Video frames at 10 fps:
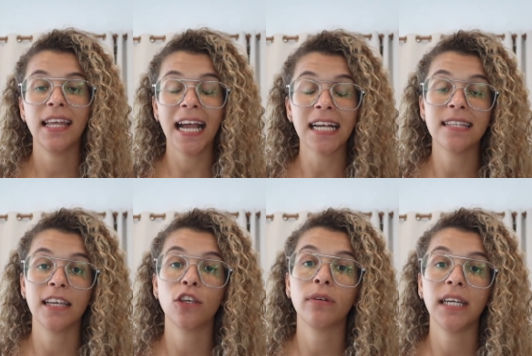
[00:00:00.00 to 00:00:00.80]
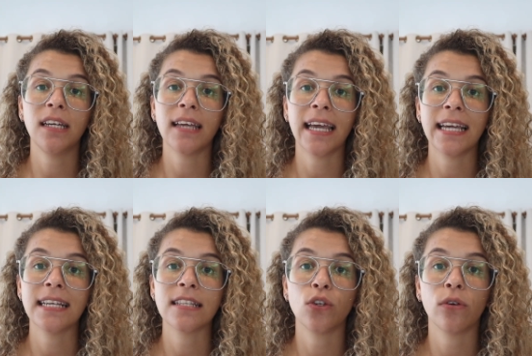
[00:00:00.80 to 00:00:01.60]
The next thing you'll need
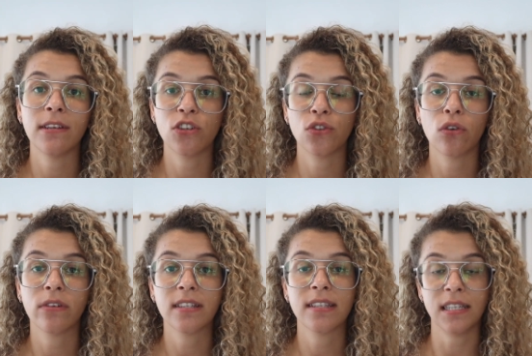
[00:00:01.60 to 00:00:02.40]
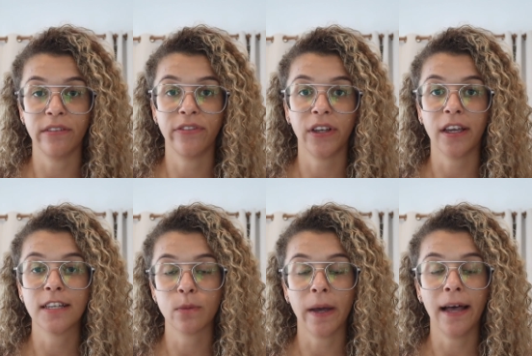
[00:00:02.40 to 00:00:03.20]
is your insurance certificate
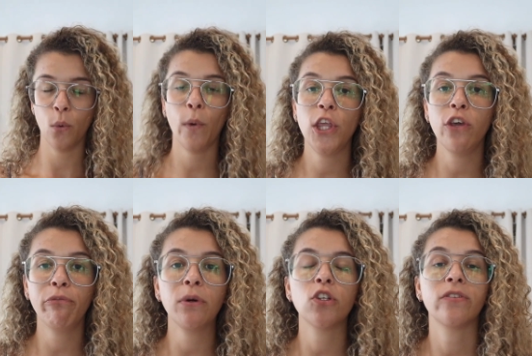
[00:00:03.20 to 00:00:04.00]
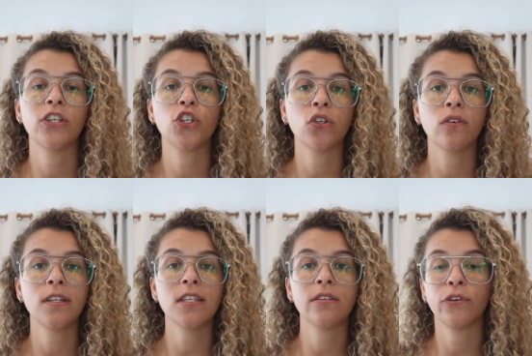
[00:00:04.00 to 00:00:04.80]
as well. When you've booked your
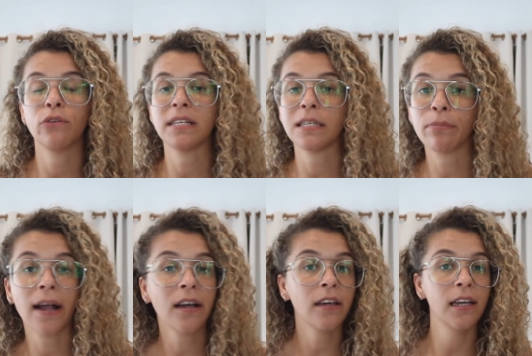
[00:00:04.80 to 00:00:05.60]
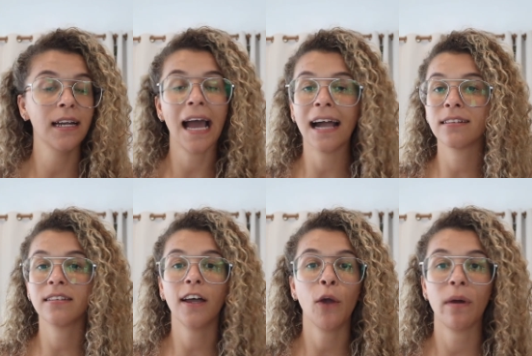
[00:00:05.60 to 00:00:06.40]
insurance through Mister Prakan,
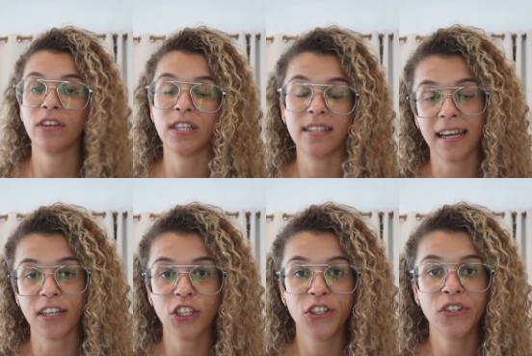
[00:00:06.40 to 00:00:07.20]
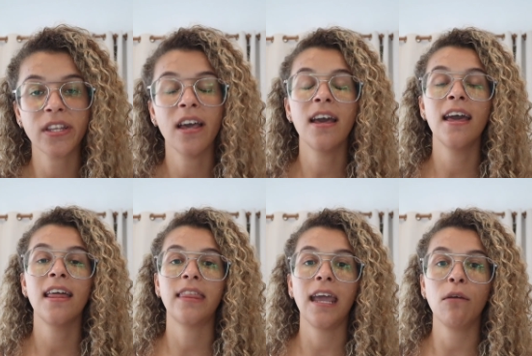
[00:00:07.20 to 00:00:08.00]
AXA, whoever you decide to choose,
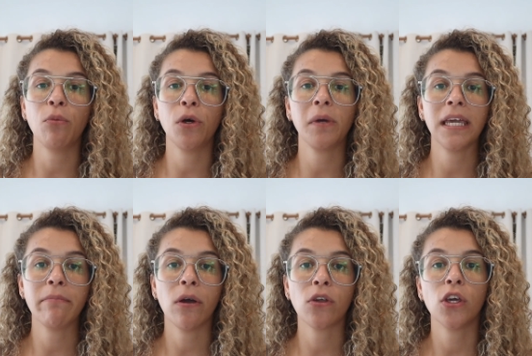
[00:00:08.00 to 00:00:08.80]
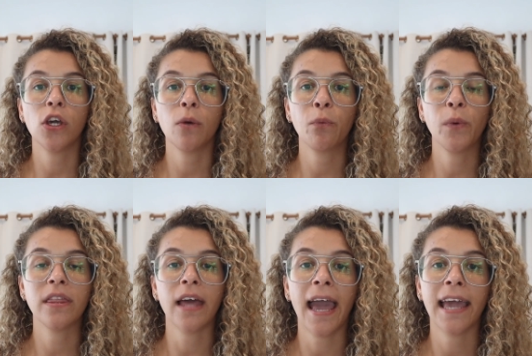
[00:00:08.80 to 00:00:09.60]
they will email you
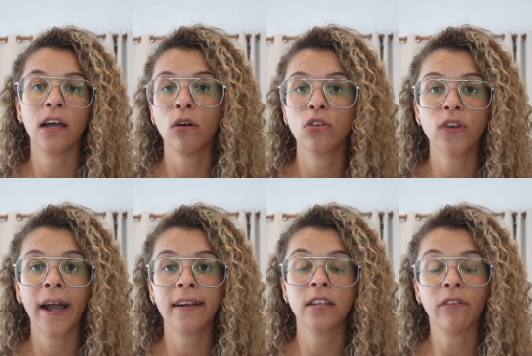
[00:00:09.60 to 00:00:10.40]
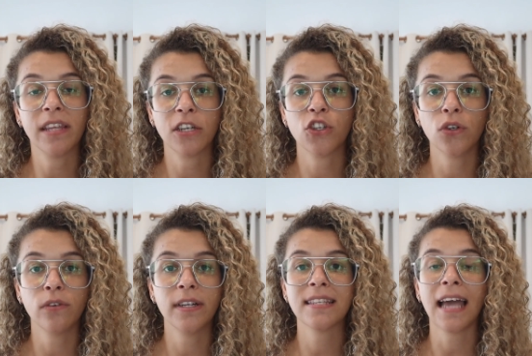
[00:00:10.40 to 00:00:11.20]
with a contract of the
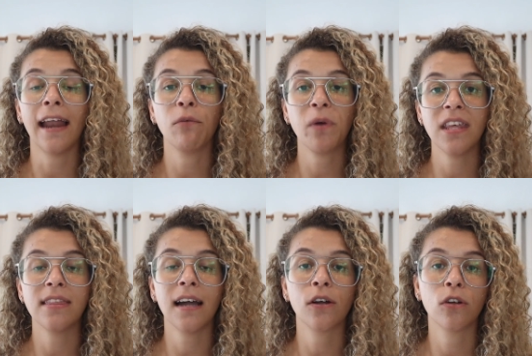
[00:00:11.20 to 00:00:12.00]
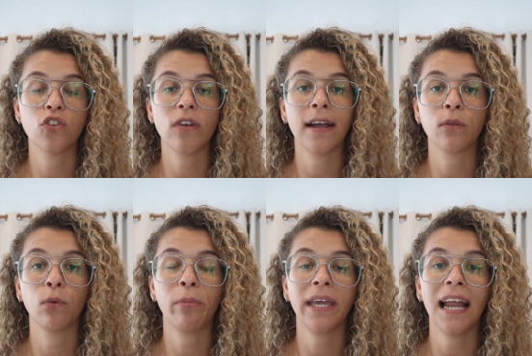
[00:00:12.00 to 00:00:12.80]
insurance, and within that contract will
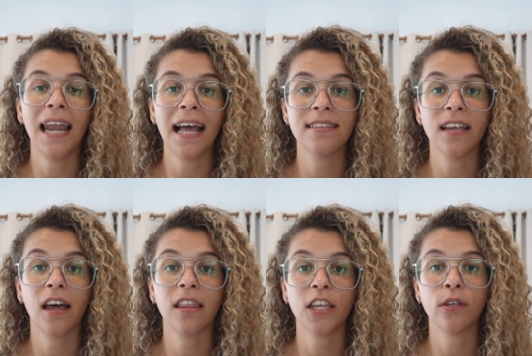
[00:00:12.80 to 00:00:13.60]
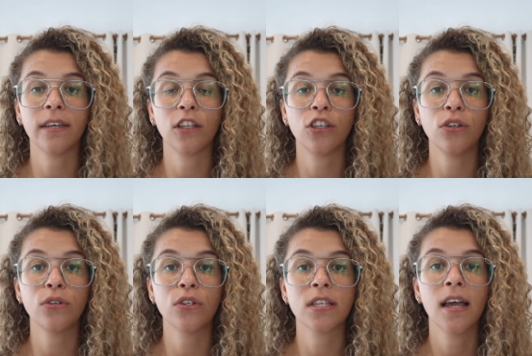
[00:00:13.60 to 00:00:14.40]
be a letter that you can
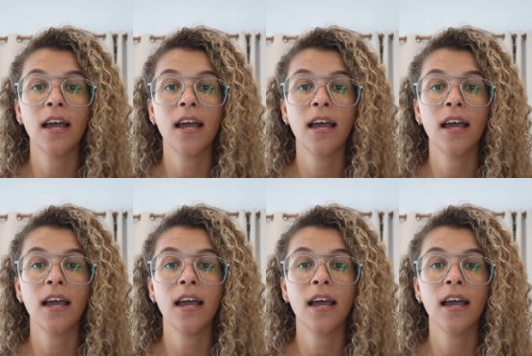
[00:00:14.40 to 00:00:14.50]
use